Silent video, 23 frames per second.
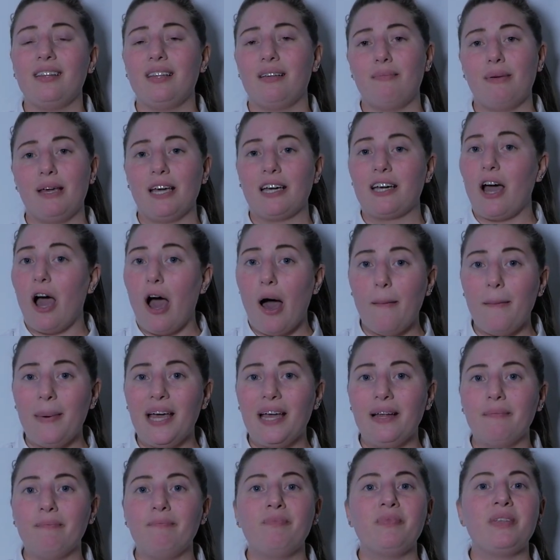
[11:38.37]
Leave me a
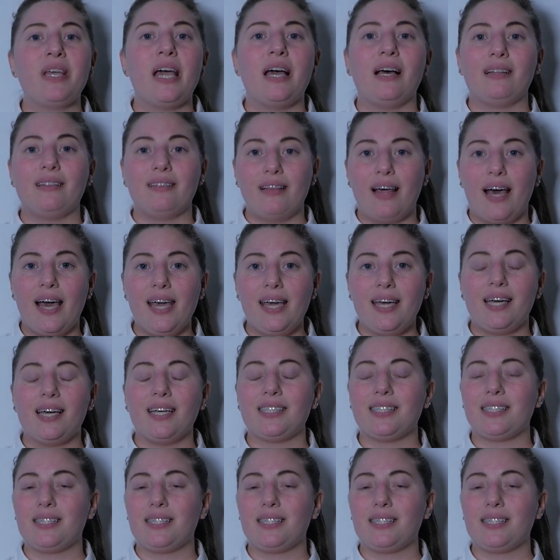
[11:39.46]
comment, like,